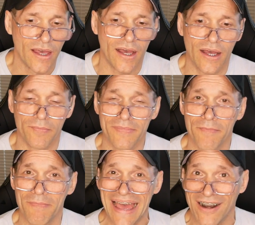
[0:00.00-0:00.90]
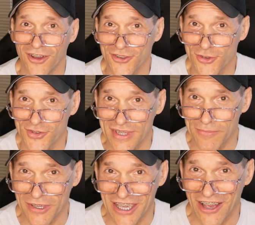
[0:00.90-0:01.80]
Matt also
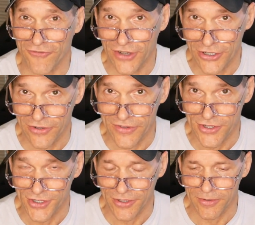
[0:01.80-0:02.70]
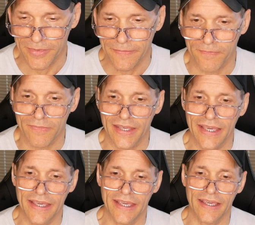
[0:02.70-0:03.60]
sent me a photo of this gentleman,
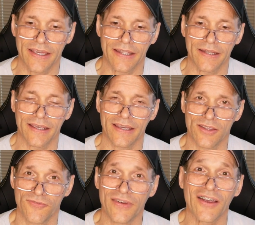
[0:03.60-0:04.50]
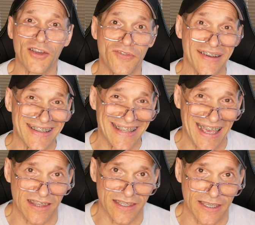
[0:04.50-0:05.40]
and it's very, very
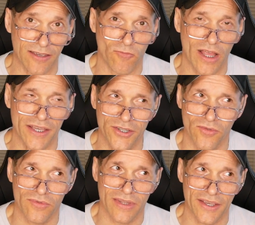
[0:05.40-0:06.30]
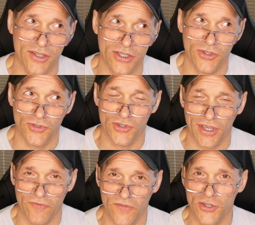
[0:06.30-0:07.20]
telling. And while I don't like to use
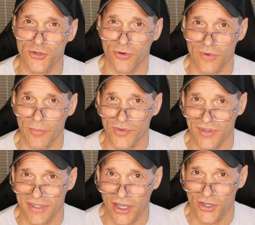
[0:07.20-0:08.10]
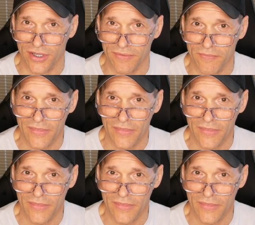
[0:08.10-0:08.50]
a visual representation